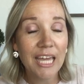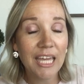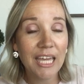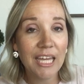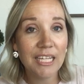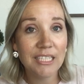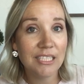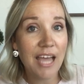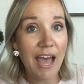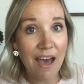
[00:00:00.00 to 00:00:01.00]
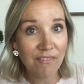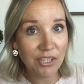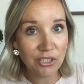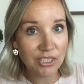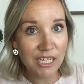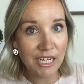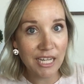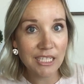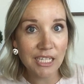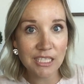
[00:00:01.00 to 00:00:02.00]
in having your
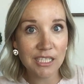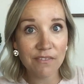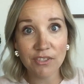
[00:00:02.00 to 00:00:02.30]
DNA tested,